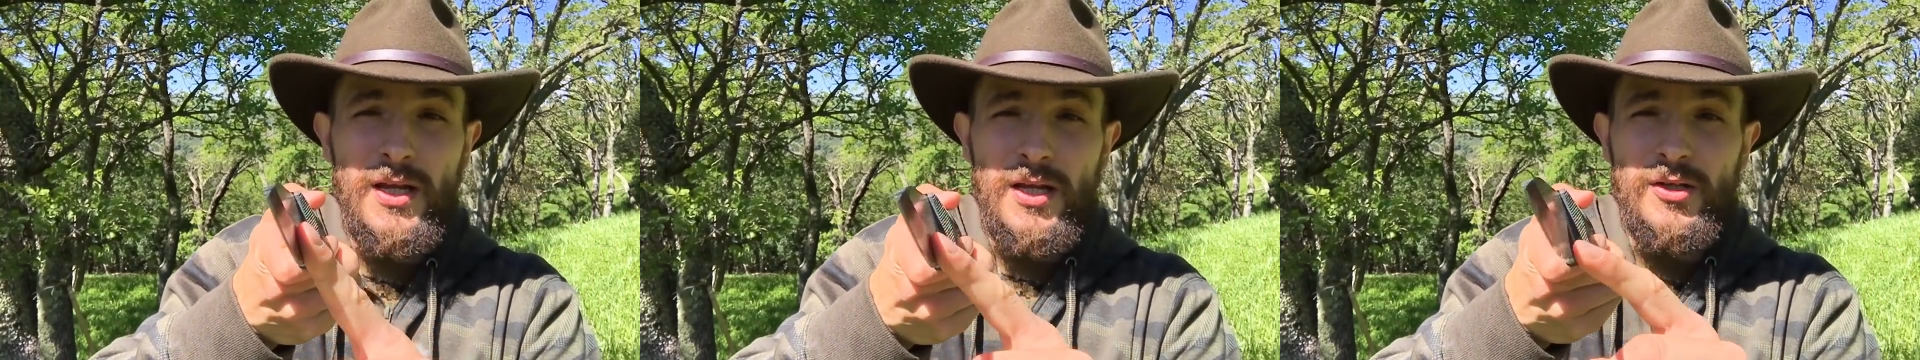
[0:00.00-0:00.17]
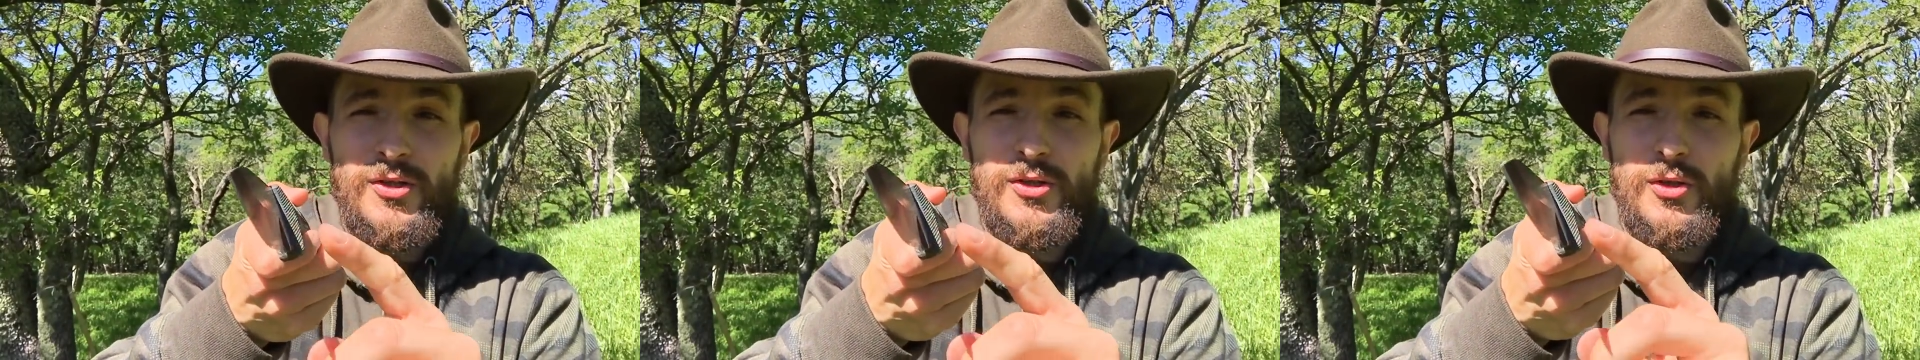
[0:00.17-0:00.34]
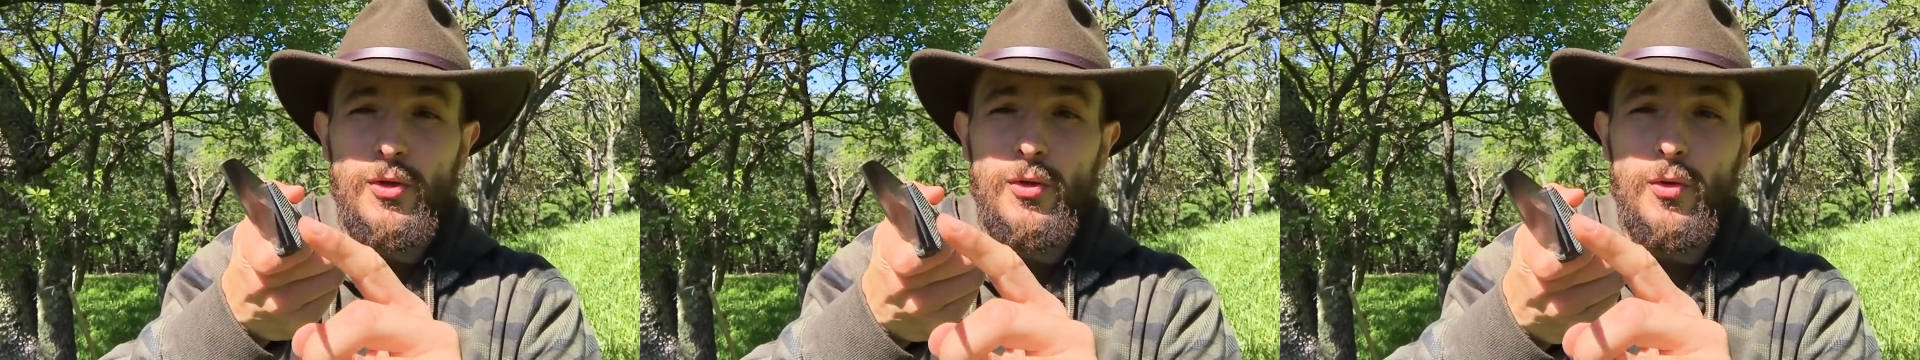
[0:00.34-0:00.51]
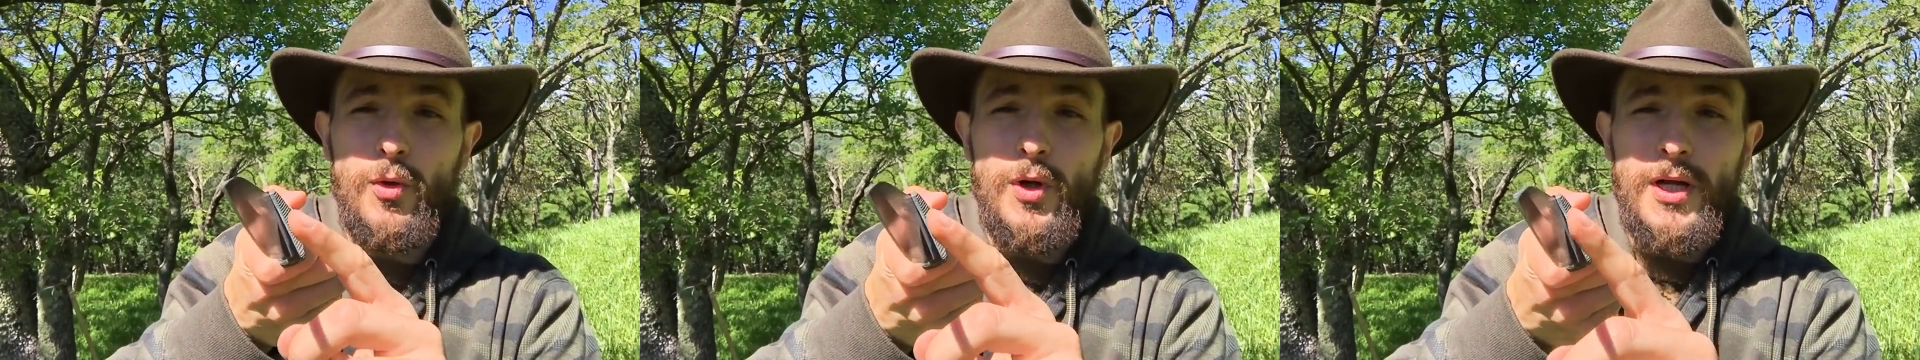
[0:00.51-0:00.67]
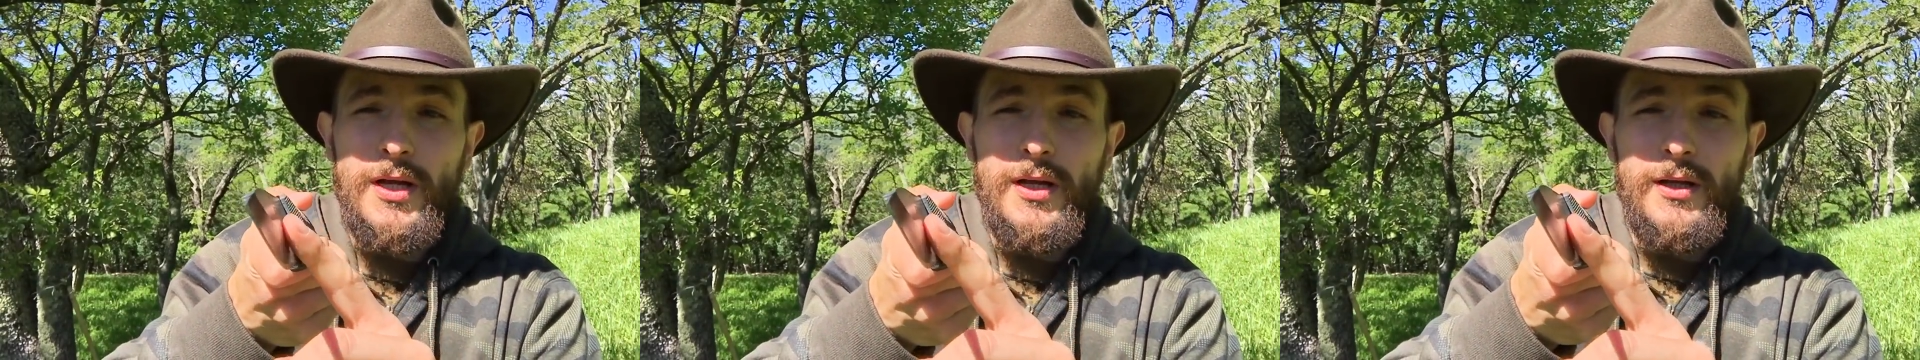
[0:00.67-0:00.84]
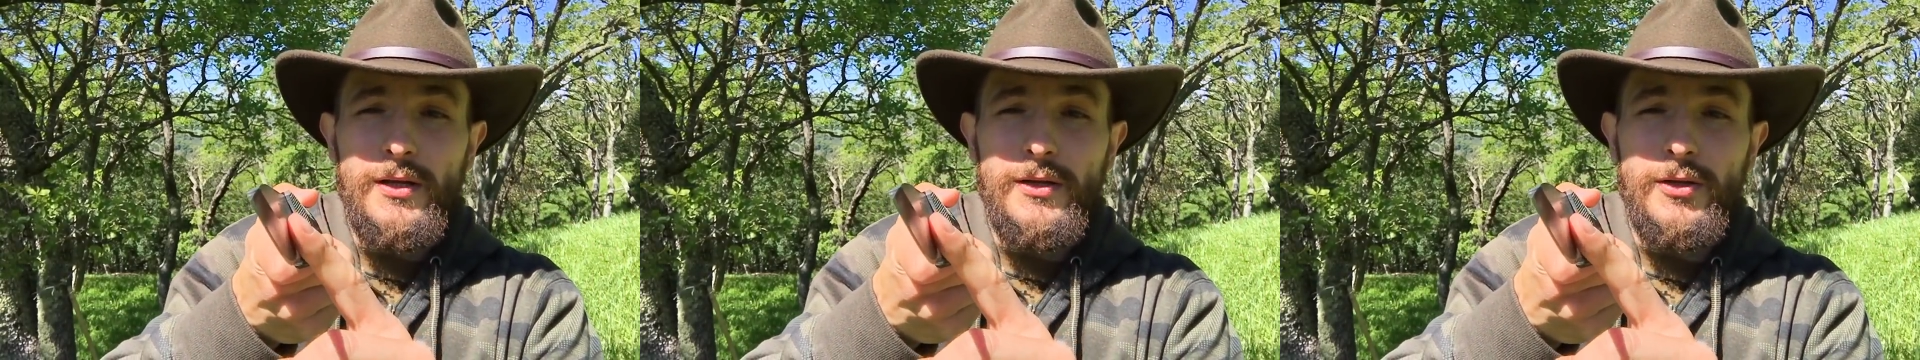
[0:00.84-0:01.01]
So
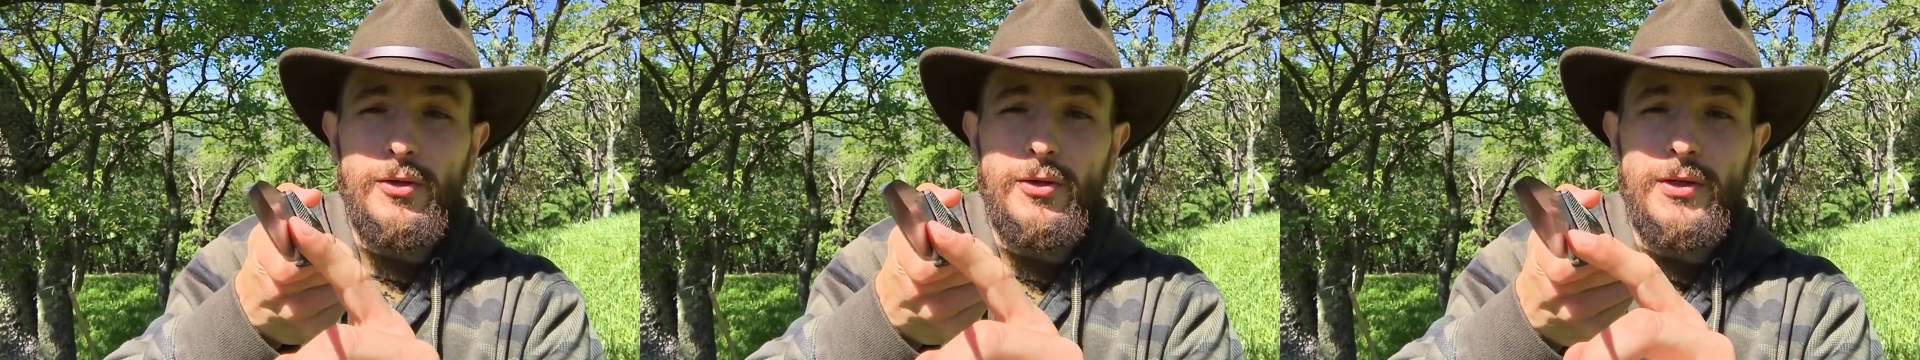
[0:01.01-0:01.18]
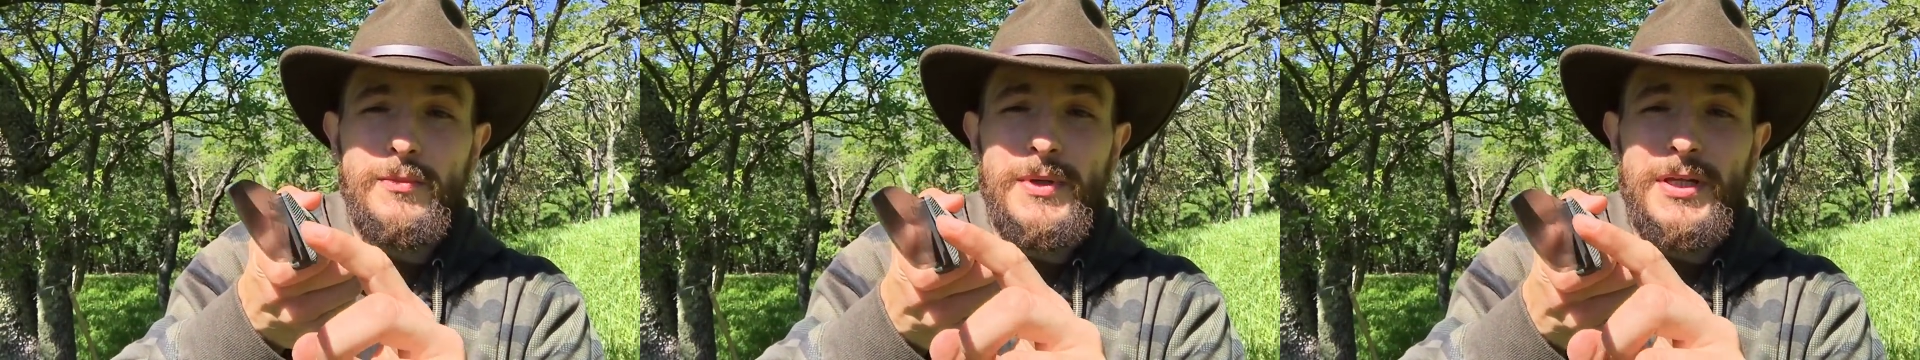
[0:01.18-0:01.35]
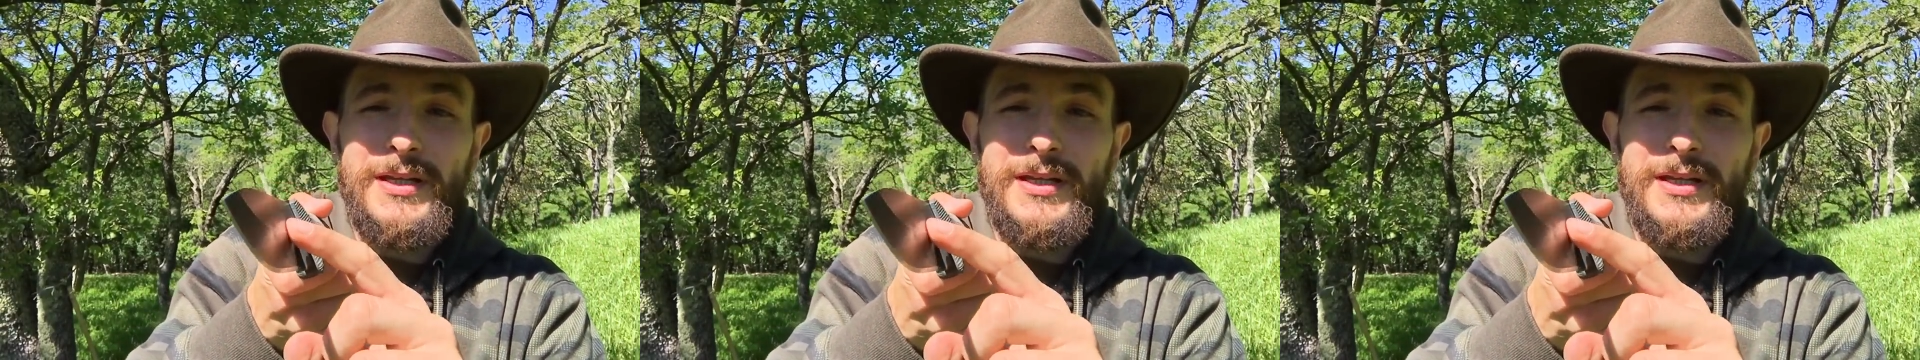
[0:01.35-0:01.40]
you're going to be